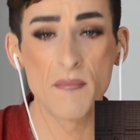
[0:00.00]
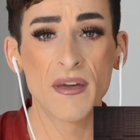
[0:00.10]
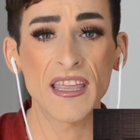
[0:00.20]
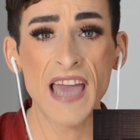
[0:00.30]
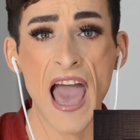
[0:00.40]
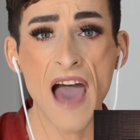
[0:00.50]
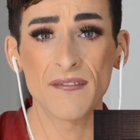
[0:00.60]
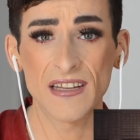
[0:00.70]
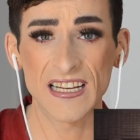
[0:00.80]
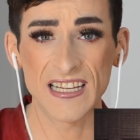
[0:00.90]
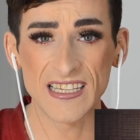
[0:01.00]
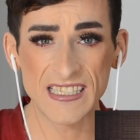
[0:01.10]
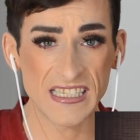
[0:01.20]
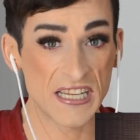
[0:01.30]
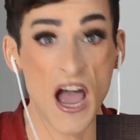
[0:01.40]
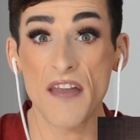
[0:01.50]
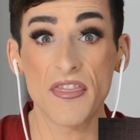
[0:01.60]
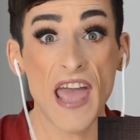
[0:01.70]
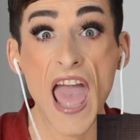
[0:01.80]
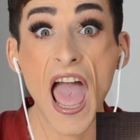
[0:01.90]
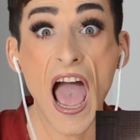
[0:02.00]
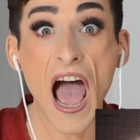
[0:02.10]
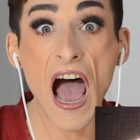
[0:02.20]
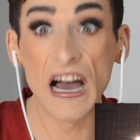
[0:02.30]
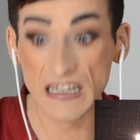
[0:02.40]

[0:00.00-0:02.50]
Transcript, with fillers: the crime's not there! not there!